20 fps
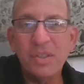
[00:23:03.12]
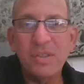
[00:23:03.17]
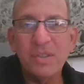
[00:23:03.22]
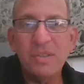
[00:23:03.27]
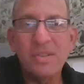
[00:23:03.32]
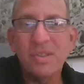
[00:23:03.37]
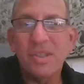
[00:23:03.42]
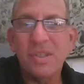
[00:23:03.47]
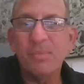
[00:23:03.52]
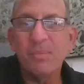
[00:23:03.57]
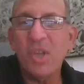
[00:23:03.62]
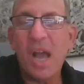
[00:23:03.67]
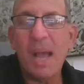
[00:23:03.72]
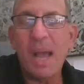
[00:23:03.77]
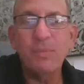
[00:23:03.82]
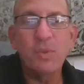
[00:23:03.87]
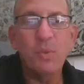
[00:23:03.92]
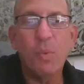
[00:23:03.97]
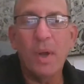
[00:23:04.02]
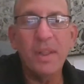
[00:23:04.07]
And
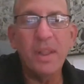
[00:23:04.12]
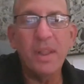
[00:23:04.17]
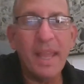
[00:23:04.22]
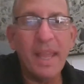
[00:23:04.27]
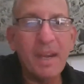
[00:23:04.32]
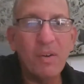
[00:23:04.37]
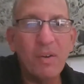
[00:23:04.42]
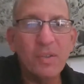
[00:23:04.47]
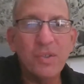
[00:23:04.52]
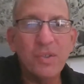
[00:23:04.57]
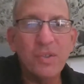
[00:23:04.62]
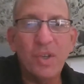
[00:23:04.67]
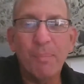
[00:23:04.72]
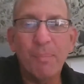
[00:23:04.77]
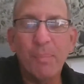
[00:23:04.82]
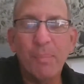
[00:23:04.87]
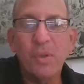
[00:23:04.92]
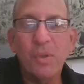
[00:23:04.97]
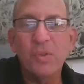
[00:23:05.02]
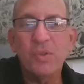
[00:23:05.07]
sometimes one layer is going to
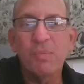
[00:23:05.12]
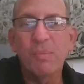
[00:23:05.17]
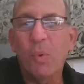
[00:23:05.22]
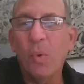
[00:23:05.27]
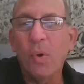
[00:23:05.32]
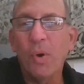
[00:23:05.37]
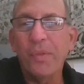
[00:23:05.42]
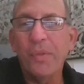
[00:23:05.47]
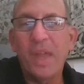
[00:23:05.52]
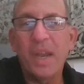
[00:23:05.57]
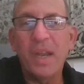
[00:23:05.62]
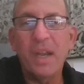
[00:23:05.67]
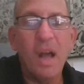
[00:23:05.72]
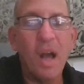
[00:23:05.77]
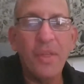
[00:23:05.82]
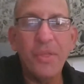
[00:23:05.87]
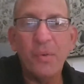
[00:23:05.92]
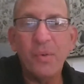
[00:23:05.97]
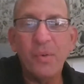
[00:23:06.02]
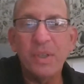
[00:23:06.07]
produce more than
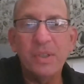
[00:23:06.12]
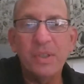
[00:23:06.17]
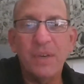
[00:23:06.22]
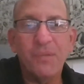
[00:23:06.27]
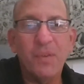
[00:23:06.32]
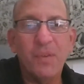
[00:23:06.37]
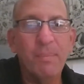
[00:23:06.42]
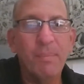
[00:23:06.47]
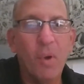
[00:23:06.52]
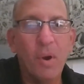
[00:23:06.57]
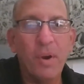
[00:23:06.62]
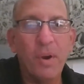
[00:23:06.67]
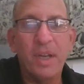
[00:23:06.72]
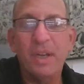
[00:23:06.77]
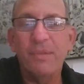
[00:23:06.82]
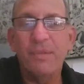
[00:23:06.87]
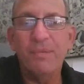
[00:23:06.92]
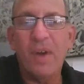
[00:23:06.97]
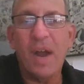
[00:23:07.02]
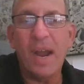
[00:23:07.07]
another in different
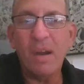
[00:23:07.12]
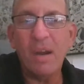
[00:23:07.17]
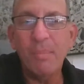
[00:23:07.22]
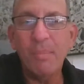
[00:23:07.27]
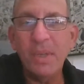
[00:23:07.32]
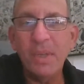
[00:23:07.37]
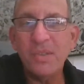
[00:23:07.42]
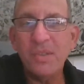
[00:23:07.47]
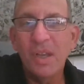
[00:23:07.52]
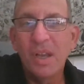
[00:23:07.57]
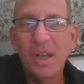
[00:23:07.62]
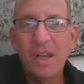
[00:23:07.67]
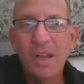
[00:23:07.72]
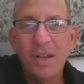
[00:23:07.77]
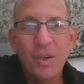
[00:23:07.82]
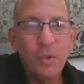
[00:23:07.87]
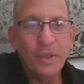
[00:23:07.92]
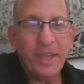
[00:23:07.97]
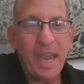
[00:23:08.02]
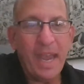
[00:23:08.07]
market environments.
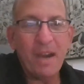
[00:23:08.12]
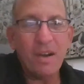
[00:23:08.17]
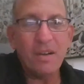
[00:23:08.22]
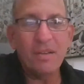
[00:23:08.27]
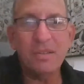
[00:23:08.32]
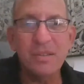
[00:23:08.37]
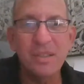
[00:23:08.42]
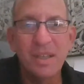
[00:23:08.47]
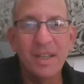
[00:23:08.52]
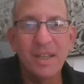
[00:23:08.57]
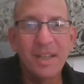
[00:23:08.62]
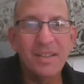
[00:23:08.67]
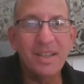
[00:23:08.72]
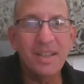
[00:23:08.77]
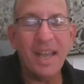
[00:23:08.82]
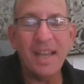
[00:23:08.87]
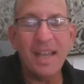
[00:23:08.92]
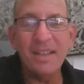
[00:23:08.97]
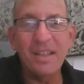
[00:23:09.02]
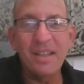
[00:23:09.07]
Who cares?
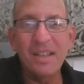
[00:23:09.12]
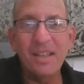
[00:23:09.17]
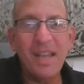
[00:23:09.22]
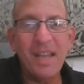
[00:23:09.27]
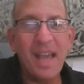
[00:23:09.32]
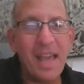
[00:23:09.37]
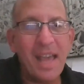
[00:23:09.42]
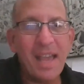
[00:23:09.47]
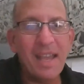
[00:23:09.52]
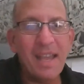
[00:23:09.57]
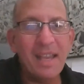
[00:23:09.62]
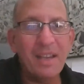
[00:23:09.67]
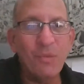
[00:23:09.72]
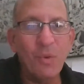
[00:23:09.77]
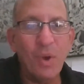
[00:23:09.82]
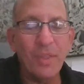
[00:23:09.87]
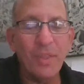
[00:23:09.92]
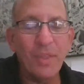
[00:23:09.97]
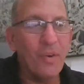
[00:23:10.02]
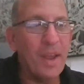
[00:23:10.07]
The end of the day,
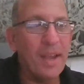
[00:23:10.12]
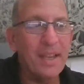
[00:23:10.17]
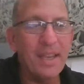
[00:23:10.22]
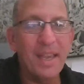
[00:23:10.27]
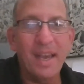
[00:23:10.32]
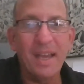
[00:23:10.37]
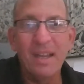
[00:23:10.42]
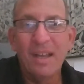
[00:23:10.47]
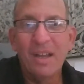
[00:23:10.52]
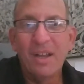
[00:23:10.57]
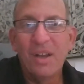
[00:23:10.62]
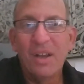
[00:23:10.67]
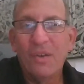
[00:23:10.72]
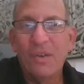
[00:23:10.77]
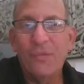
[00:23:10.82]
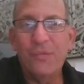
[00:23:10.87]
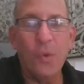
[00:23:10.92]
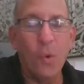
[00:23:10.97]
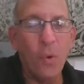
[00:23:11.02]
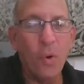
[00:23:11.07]
whether I get
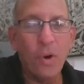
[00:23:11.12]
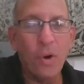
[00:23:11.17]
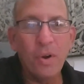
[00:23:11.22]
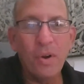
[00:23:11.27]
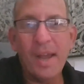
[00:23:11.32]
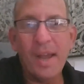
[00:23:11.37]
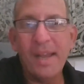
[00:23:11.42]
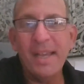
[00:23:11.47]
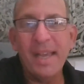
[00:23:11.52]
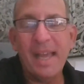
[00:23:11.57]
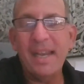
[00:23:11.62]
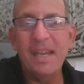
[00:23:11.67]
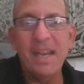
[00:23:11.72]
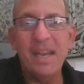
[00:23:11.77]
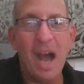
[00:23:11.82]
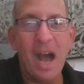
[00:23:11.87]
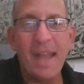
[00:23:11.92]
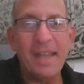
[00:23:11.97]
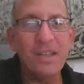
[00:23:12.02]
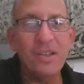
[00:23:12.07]
4 or I get
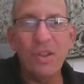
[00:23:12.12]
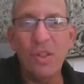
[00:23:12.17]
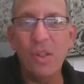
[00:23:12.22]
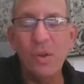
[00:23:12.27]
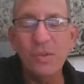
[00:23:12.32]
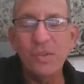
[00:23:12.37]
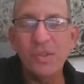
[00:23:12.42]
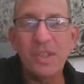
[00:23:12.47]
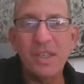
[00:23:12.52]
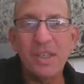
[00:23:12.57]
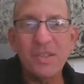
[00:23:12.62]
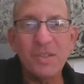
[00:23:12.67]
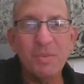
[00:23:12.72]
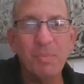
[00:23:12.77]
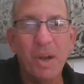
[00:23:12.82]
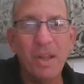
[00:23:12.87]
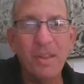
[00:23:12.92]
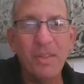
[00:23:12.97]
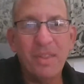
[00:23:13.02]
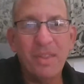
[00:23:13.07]
9 closed this
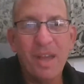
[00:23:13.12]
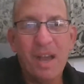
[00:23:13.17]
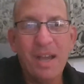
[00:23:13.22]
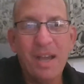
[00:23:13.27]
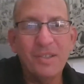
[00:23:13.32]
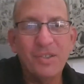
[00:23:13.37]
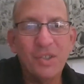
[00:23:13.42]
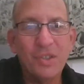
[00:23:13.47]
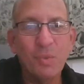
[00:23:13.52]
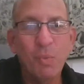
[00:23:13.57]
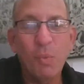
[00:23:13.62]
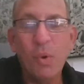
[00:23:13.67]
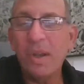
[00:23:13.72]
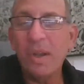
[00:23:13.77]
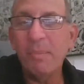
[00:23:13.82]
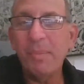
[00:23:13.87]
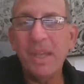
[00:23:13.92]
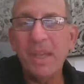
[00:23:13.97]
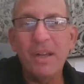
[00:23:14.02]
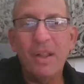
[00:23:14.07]
month, I just
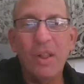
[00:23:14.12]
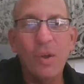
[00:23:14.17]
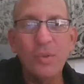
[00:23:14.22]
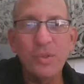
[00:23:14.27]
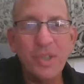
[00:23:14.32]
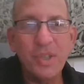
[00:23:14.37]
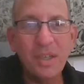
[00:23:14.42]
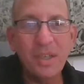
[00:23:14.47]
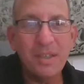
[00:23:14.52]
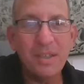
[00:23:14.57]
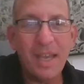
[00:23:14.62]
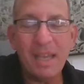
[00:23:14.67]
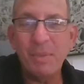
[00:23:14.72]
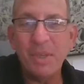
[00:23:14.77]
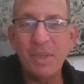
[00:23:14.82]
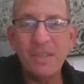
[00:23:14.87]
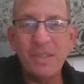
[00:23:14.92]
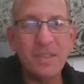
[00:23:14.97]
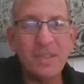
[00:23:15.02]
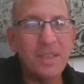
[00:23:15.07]
want to be closing.
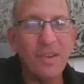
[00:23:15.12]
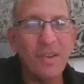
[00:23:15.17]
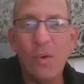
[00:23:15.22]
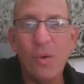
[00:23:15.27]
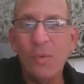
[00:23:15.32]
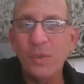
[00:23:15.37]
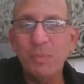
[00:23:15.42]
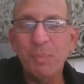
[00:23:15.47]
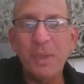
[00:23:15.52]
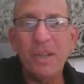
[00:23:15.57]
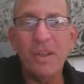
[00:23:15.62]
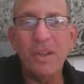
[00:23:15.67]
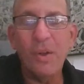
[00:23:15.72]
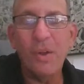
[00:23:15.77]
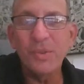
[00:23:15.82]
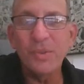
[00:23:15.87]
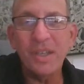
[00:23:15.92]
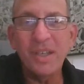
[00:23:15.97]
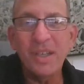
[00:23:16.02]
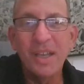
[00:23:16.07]
ABC, always be
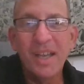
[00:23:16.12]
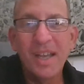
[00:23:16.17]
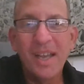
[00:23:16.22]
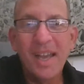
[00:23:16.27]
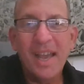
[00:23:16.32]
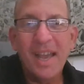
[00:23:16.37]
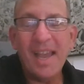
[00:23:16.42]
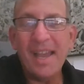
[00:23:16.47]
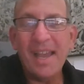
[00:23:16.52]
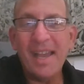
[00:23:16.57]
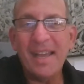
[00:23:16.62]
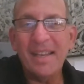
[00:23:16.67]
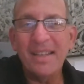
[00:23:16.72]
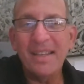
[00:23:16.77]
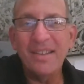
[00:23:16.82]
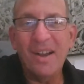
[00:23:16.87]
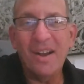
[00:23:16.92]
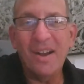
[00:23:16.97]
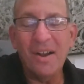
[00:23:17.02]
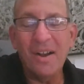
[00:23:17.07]
closing,
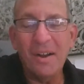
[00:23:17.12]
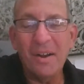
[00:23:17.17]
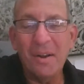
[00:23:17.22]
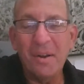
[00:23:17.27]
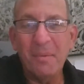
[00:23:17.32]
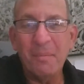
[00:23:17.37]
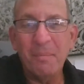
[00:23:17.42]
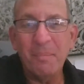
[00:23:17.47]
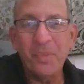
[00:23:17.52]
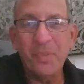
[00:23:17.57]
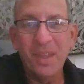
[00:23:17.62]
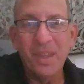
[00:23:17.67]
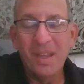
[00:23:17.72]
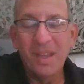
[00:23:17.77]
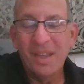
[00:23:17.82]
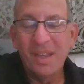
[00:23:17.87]
and and